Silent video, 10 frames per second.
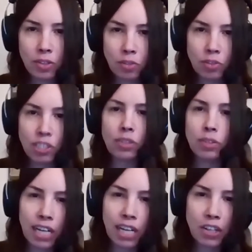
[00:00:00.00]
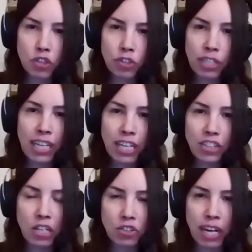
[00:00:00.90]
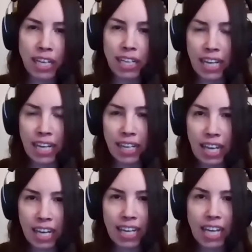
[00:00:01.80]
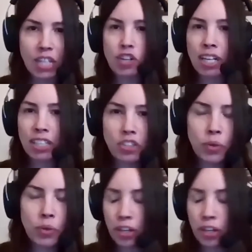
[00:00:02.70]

um, it can go at the the real kind of the street exchange rate.